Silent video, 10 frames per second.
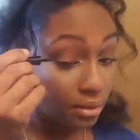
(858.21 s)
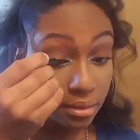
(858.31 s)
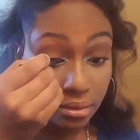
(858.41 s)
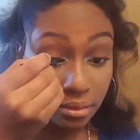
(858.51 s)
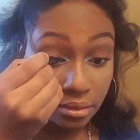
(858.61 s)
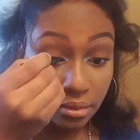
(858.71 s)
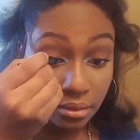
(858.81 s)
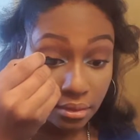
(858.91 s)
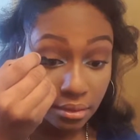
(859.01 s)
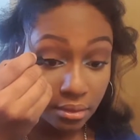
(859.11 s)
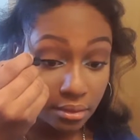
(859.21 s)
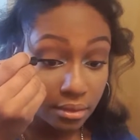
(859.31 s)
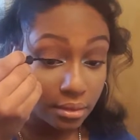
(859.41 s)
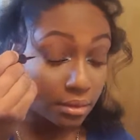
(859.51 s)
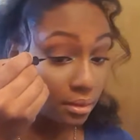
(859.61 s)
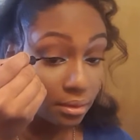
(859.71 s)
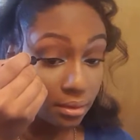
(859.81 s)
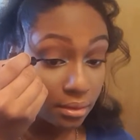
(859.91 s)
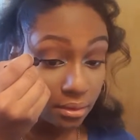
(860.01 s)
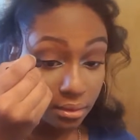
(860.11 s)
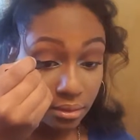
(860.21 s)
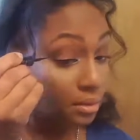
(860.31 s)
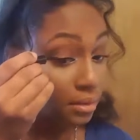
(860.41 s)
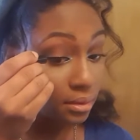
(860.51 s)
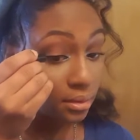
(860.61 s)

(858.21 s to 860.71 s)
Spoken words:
I'm just applying some liquid eyeliner.